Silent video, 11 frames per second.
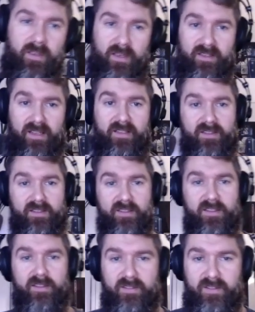And then
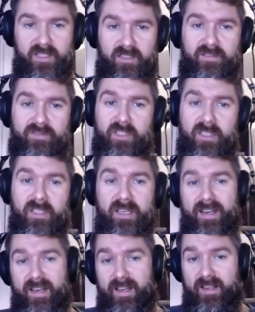this activity
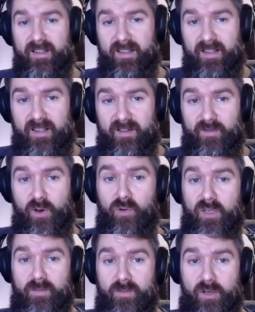will
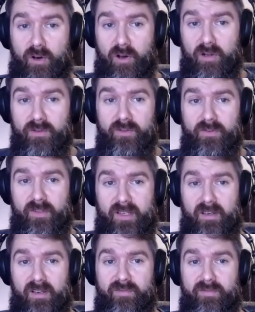only be called
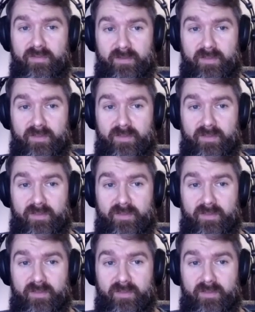if